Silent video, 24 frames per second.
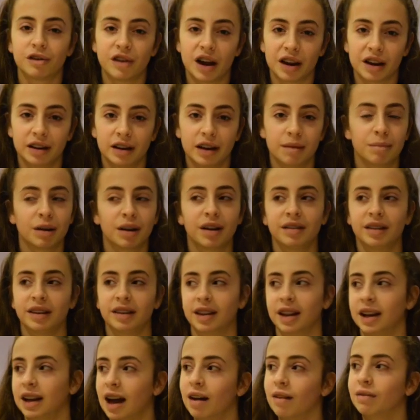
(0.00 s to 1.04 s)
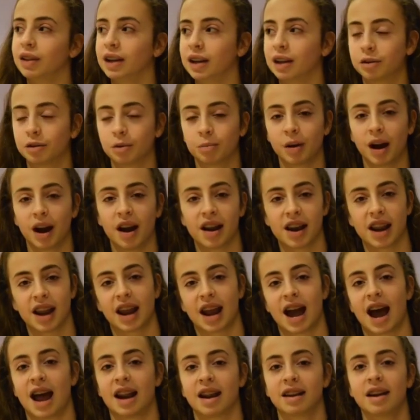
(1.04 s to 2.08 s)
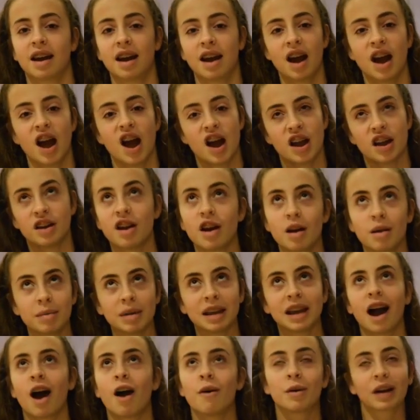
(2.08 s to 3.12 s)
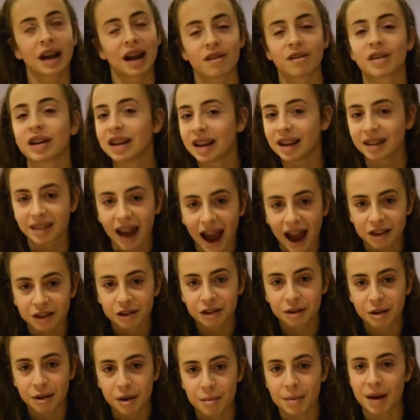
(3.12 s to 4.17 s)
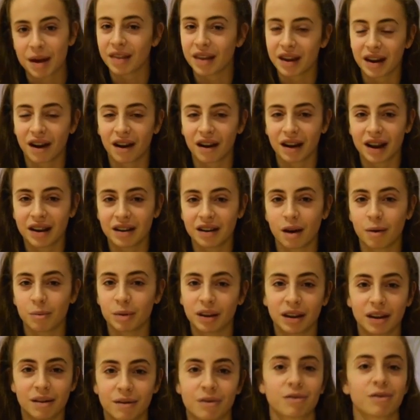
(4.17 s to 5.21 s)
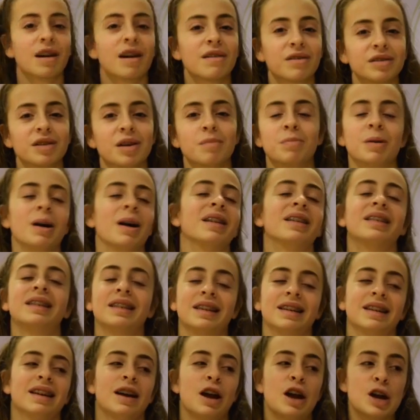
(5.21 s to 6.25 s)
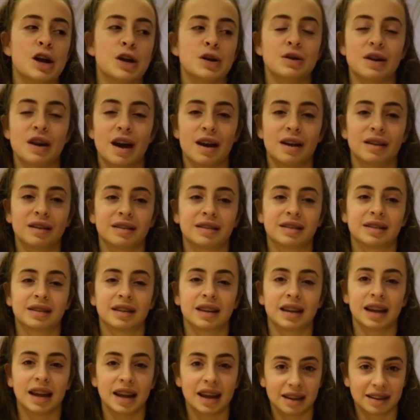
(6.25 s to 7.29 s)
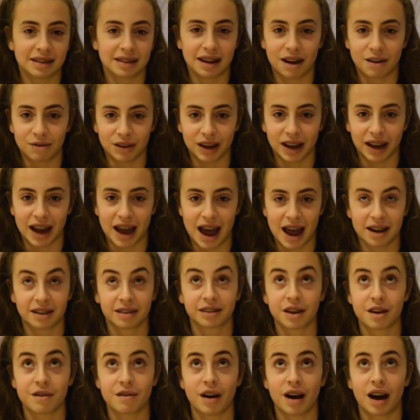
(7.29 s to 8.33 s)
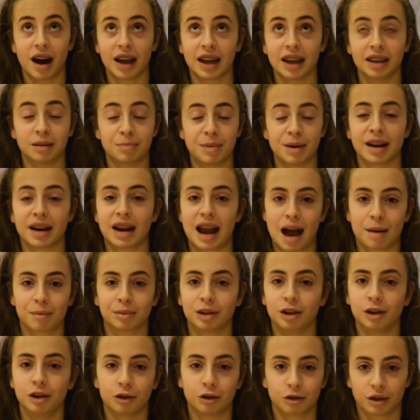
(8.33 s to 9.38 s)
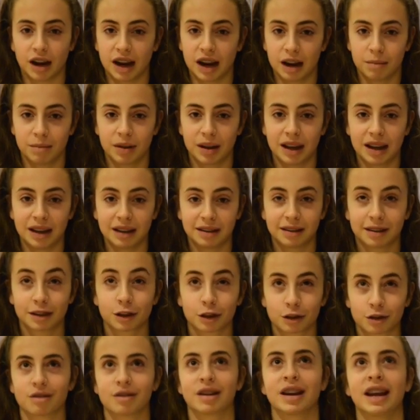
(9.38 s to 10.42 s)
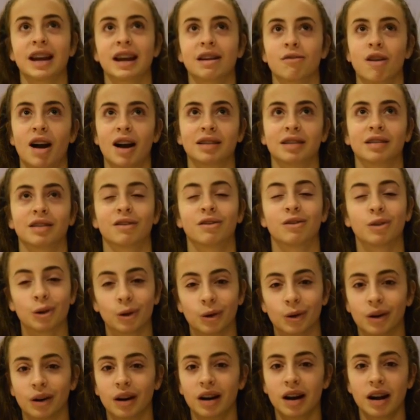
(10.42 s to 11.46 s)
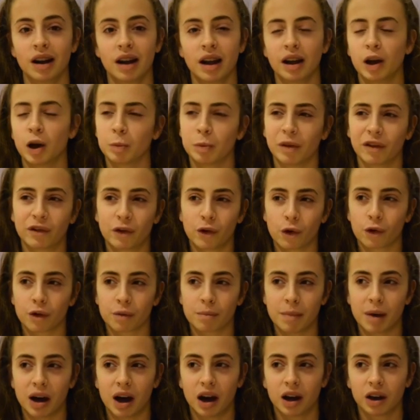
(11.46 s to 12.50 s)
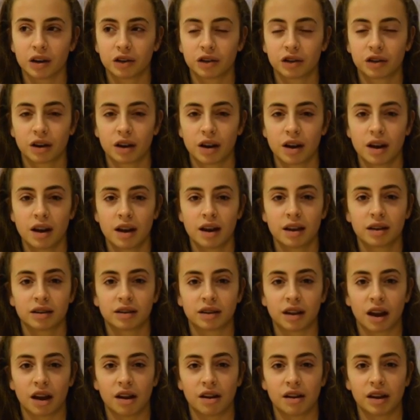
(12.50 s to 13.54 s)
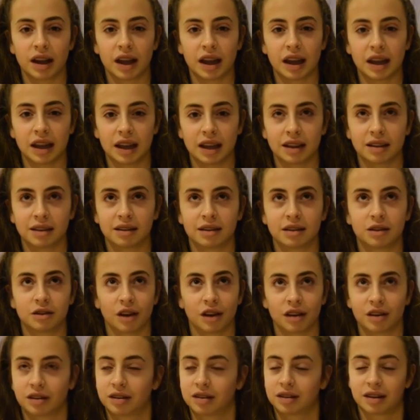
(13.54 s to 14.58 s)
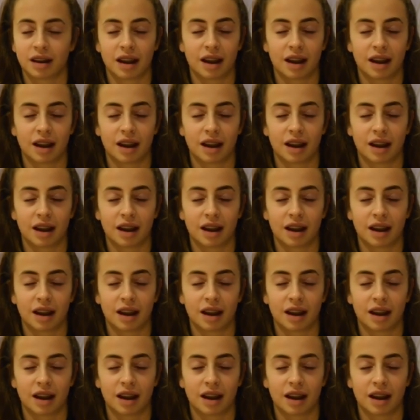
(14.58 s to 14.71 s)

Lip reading: fun with him, because he's a lovely little pony. And know me, I will get really attached to him and then I'll end up with him forever, but who knows, he is lovely, and so far he's been an absolute dream. He's 3 rising 4, he'll be 4 in March, so he's just